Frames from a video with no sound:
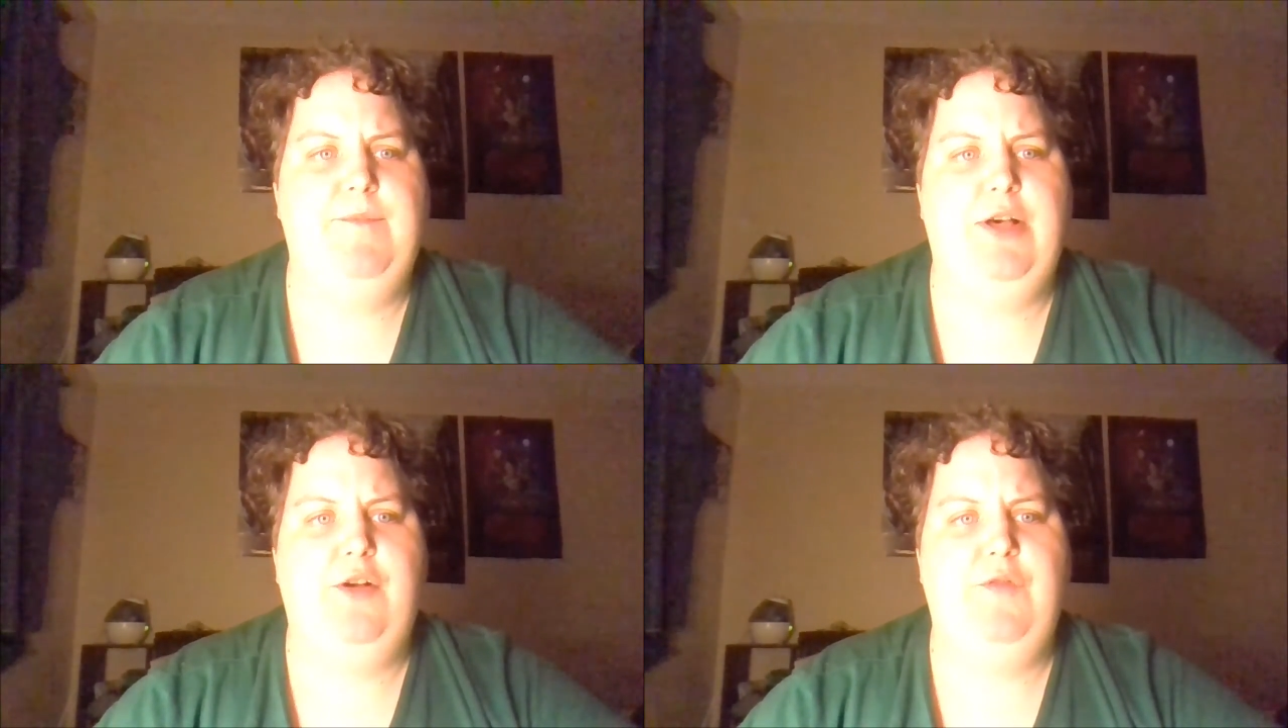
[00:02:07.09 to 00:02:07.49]

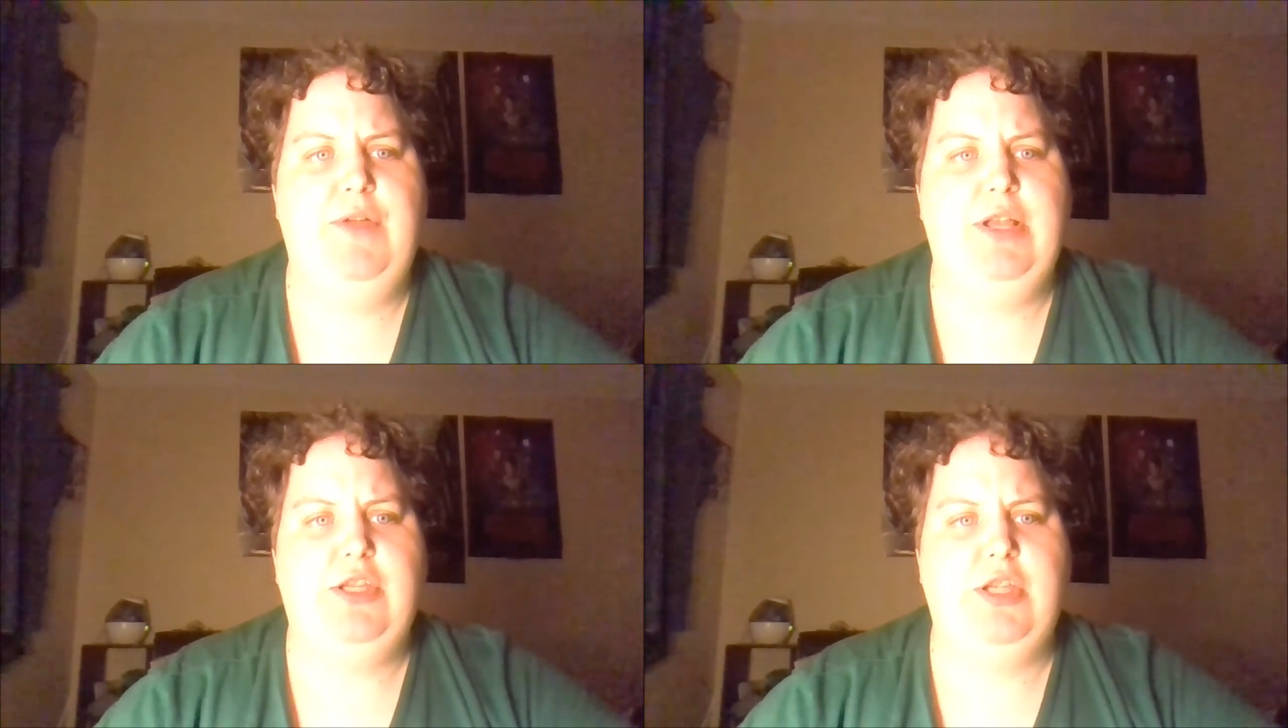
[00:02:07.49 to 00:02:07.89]

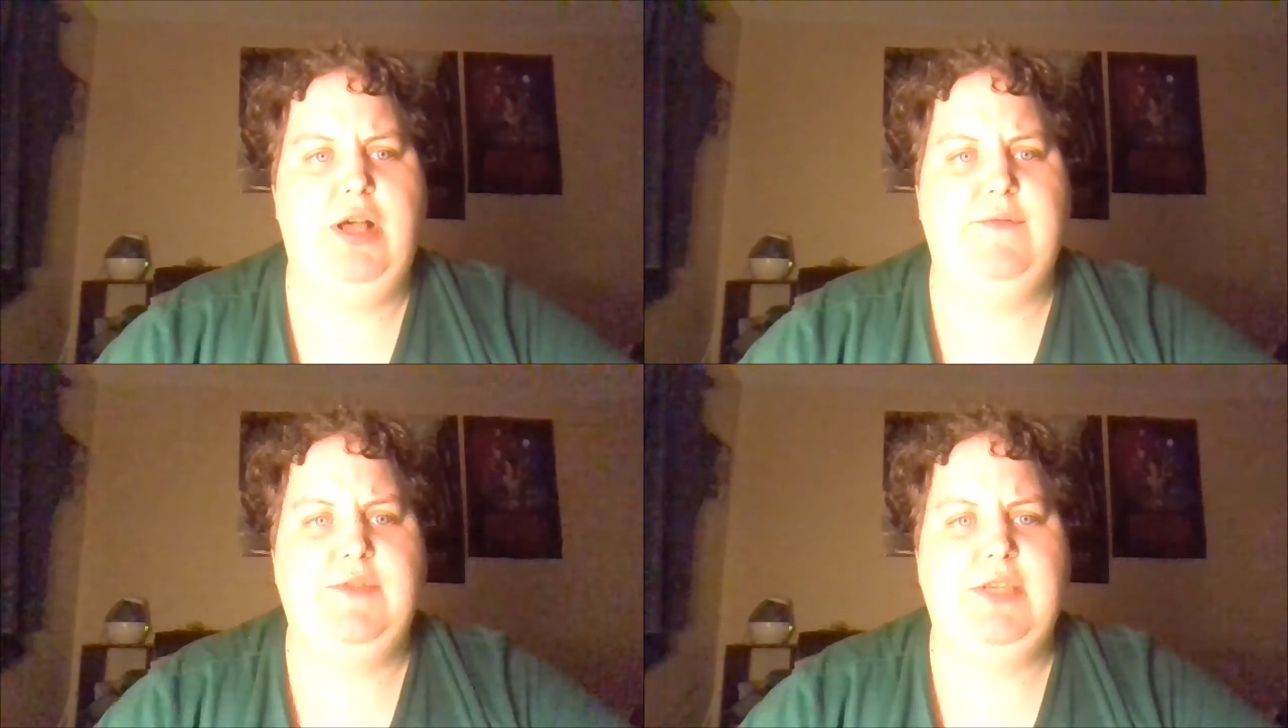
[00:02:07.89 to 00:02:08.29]
Velvet,
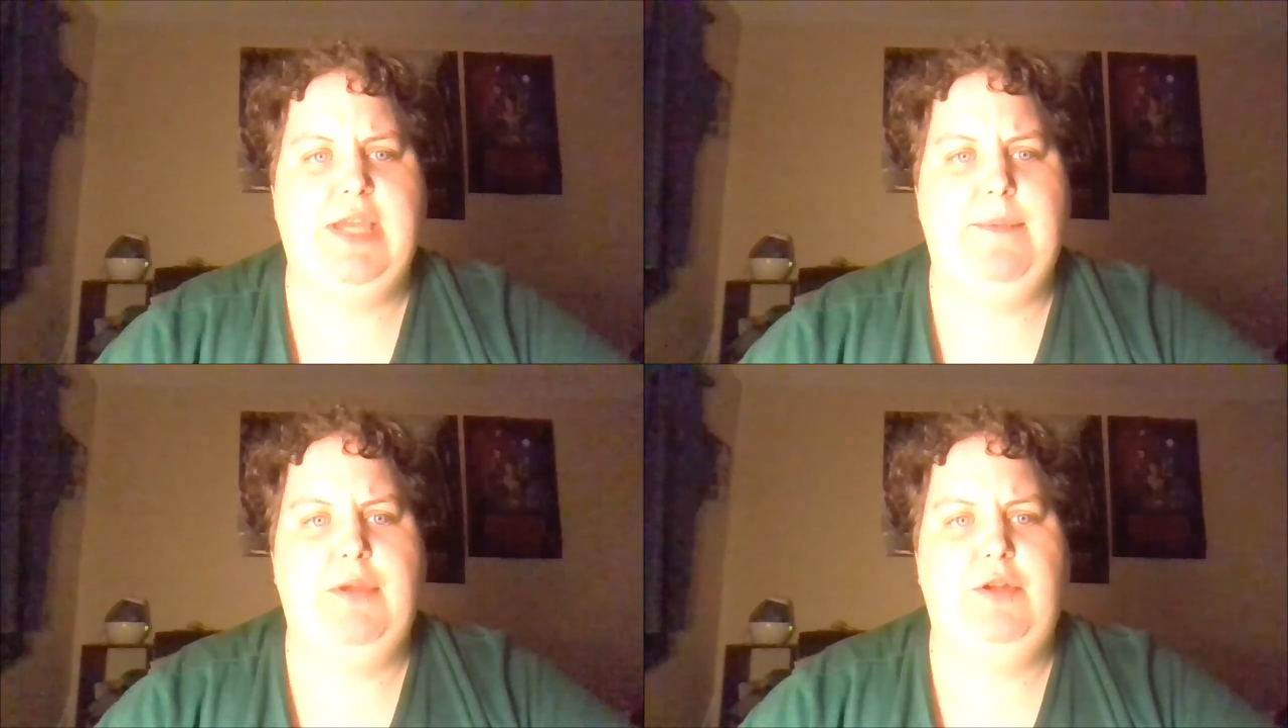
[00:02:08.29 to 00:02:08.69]
Soft
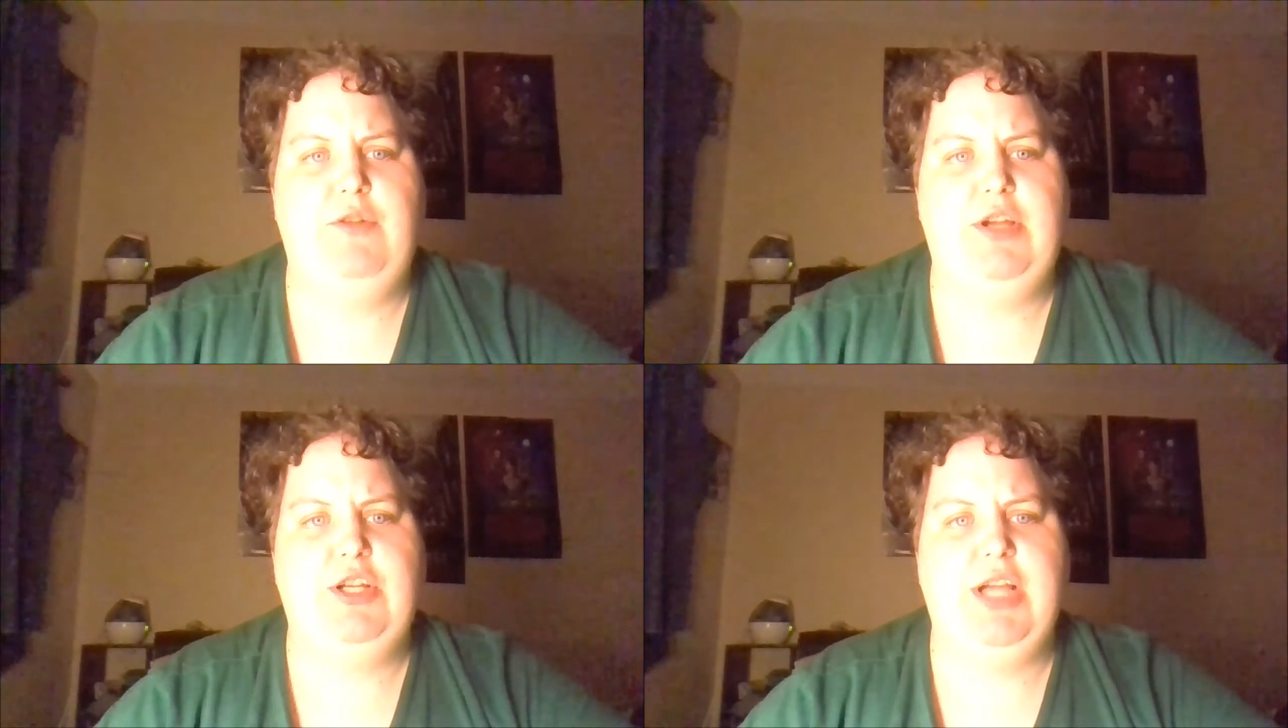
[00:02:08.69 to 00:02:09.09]
Step, and
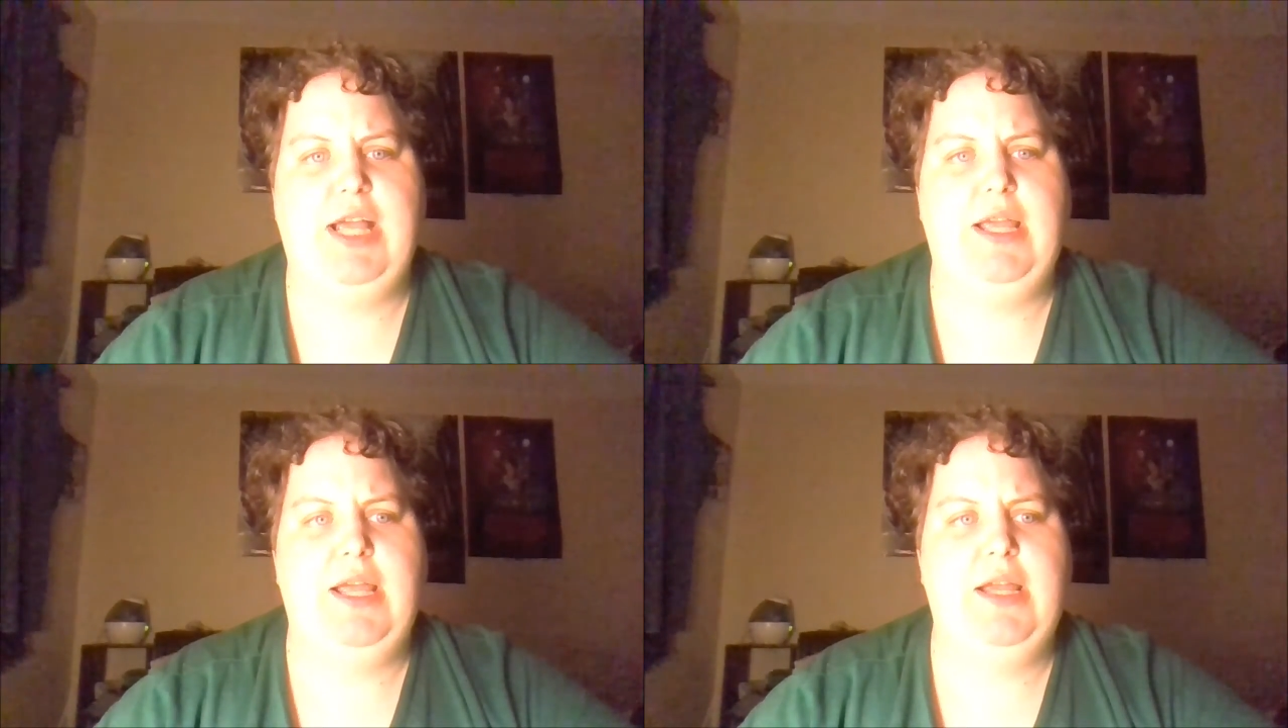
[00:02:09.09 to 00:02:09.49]
Green
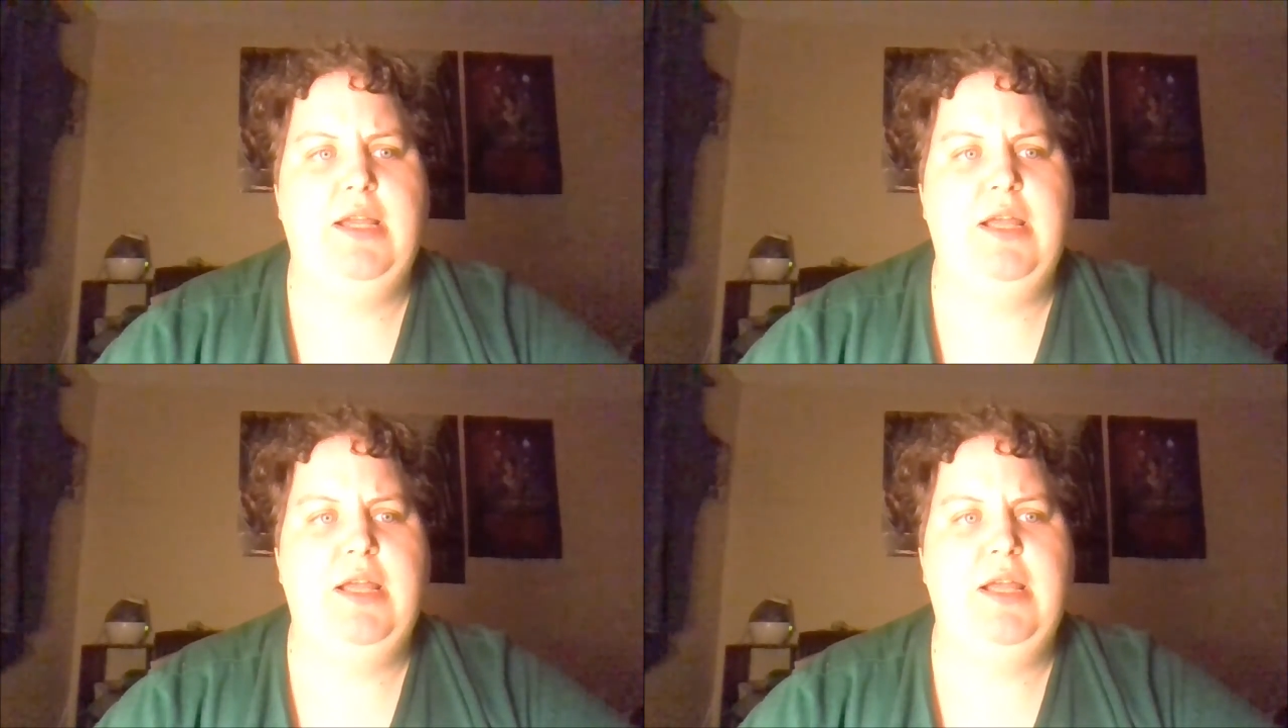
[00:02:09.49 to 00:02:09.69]
Jacket.